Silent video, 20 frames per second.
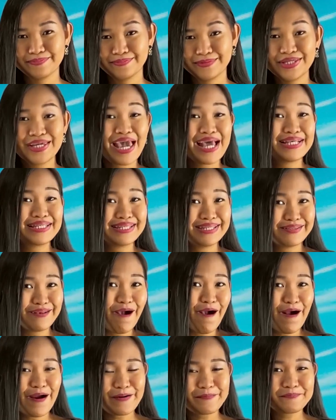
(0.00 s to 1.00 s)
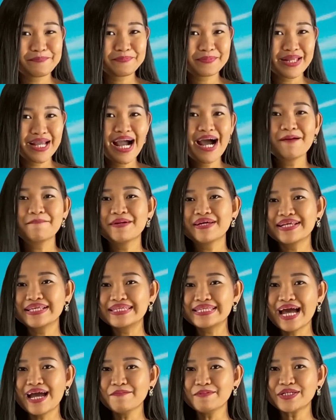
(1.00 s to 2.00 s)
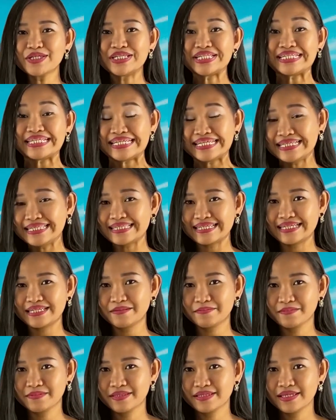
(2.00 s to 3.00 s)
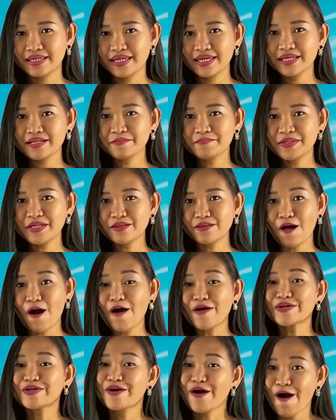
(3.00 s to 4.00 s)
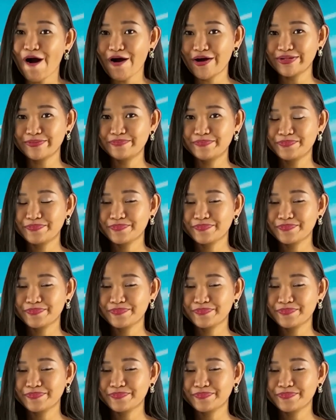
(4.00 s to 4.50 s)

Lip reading: Chances are, by the time she needs it, it'll be long gone.